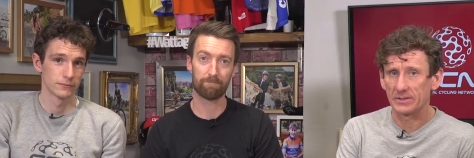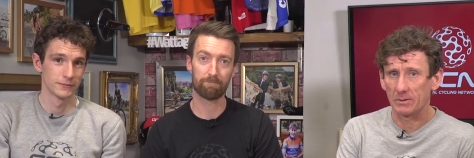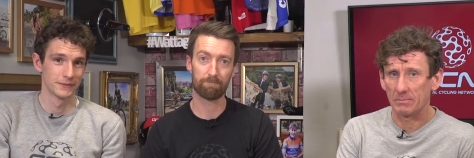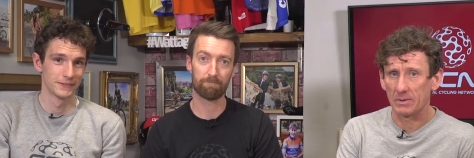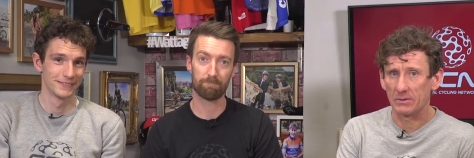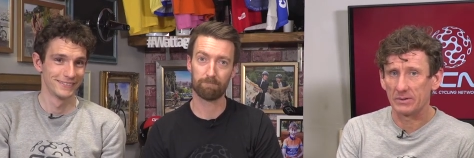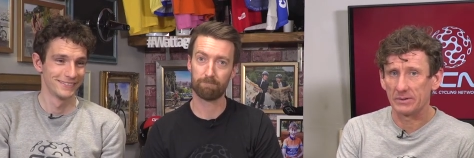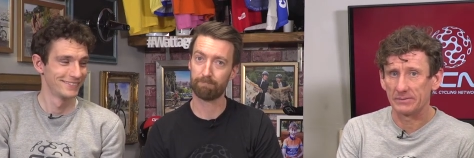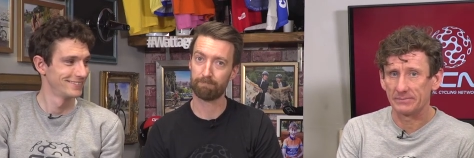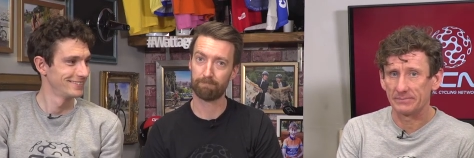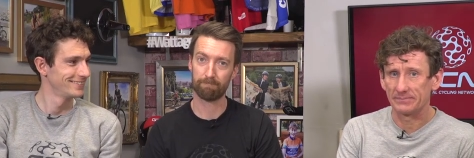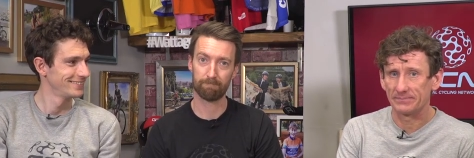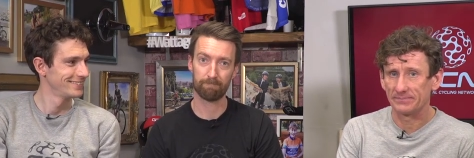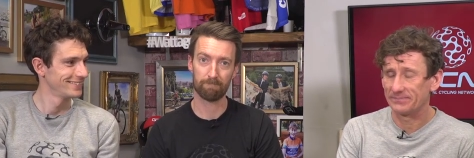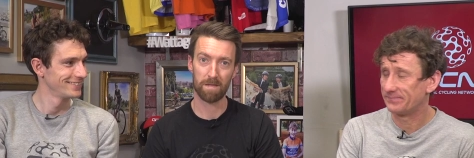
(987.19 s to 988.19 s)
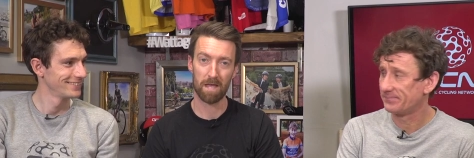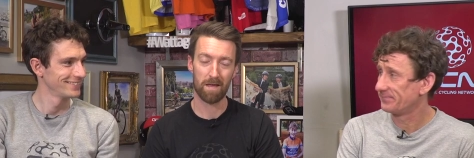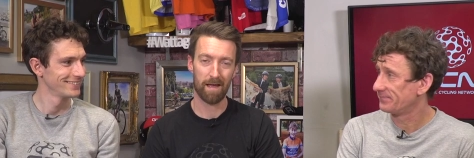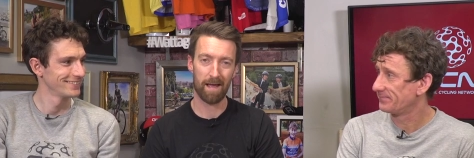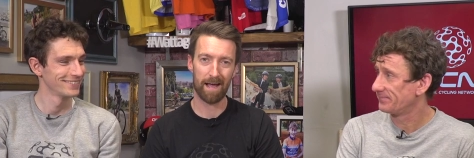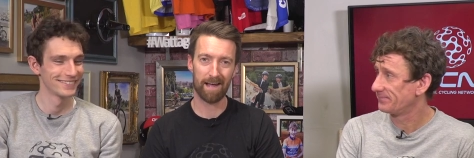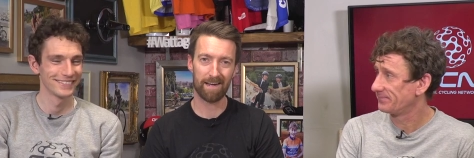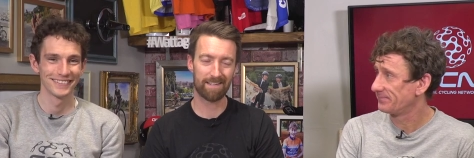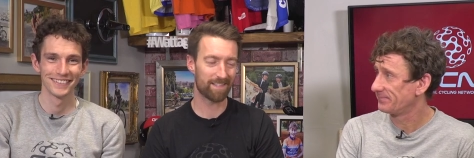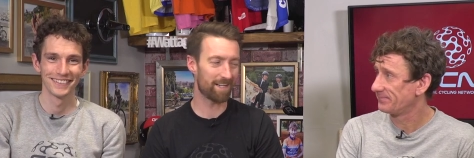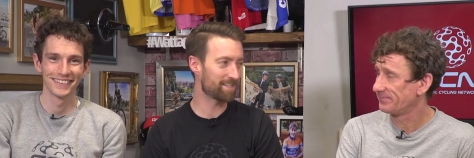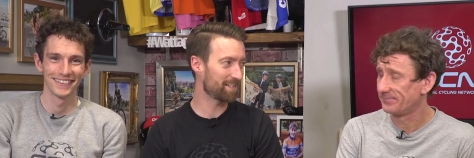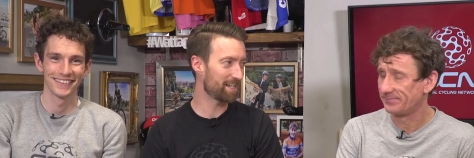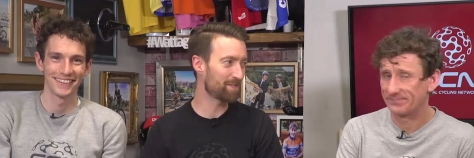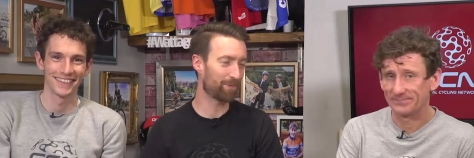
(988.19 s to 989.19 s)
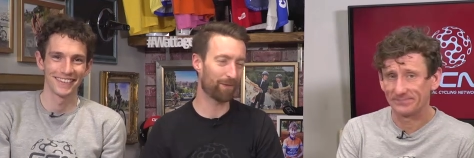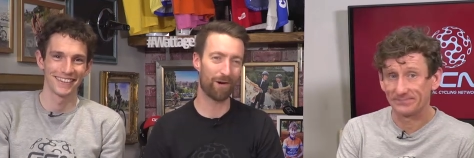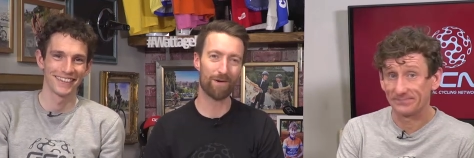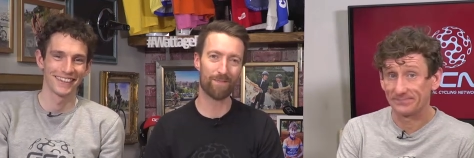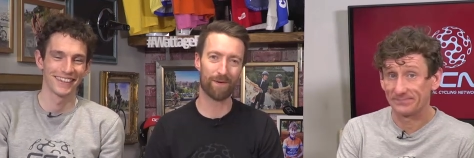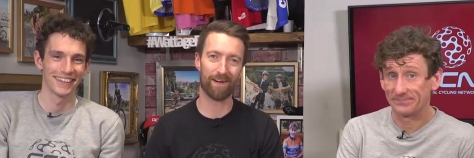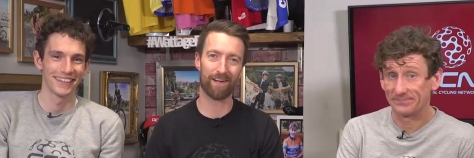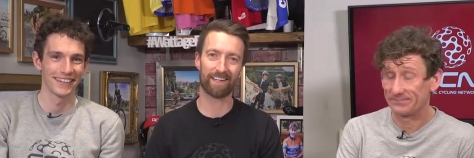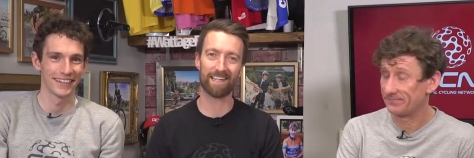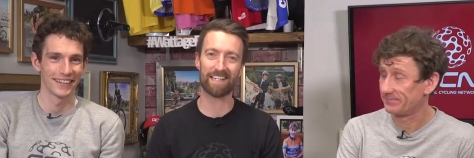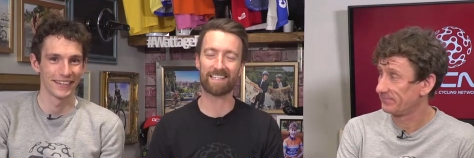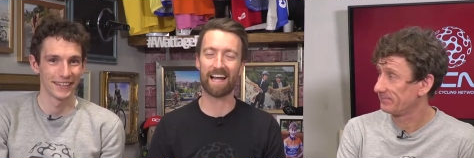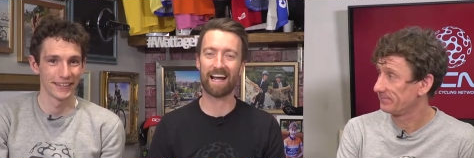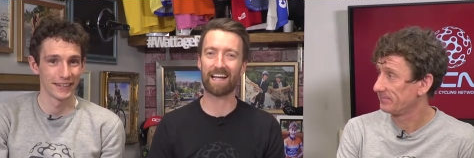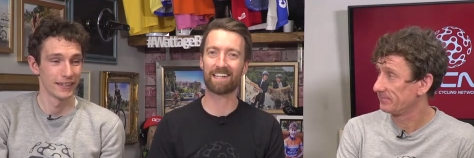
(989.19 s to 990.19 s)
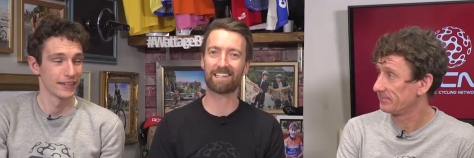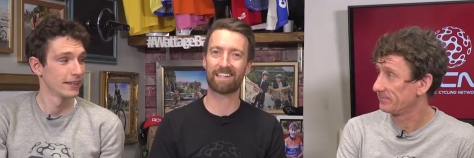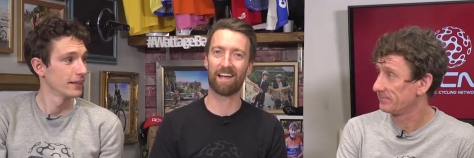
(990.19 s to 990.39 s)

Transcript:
Speaker 1: Tom and Saturday's pro bike is Alex